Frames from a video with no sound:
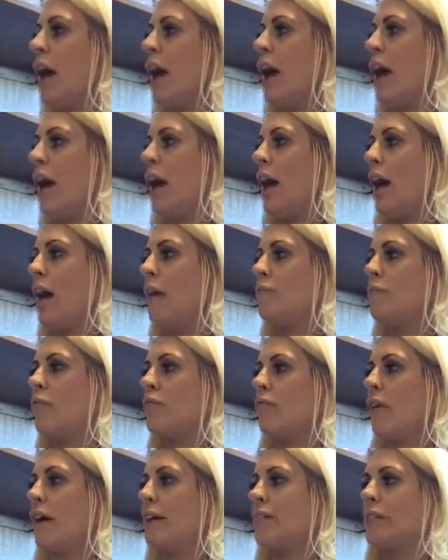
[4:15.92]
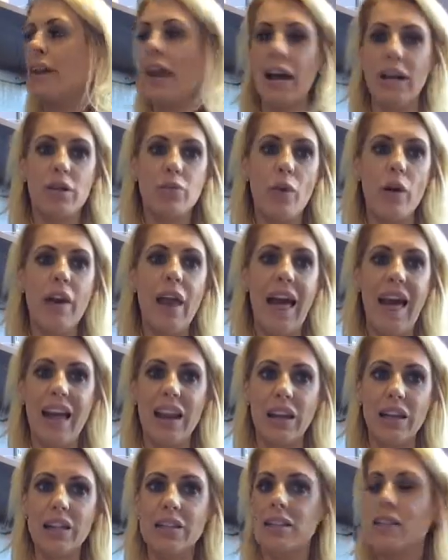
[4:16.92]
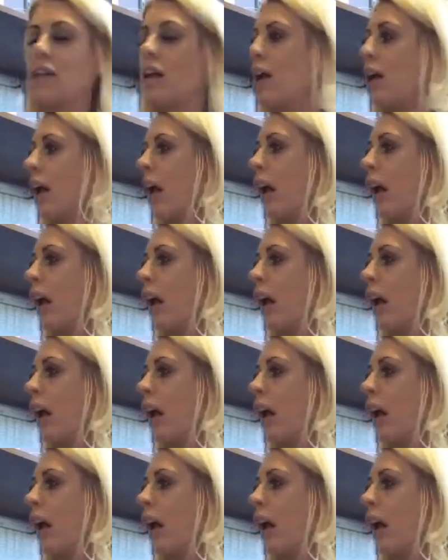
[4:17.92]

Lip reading: Right, the next one, Ellis